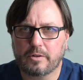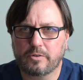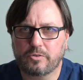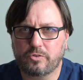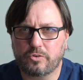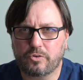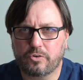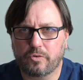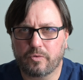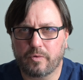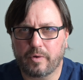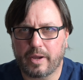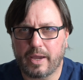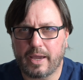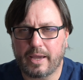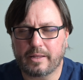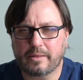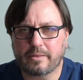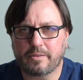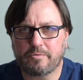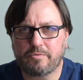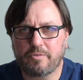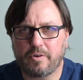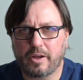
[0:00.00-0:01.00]
to
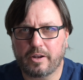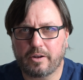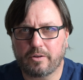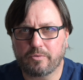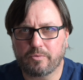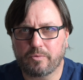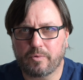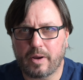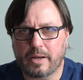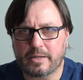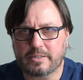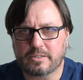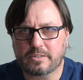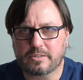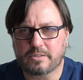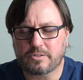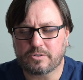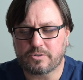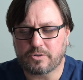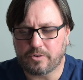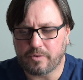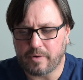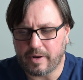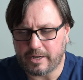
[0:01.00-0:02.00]
create the final
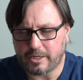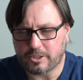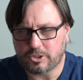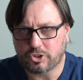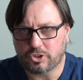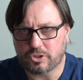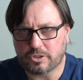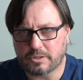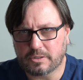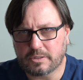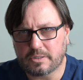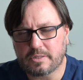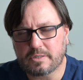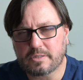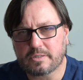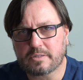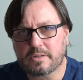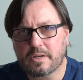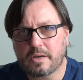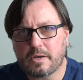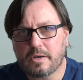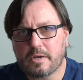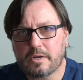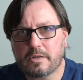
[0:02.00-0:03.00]
restorations.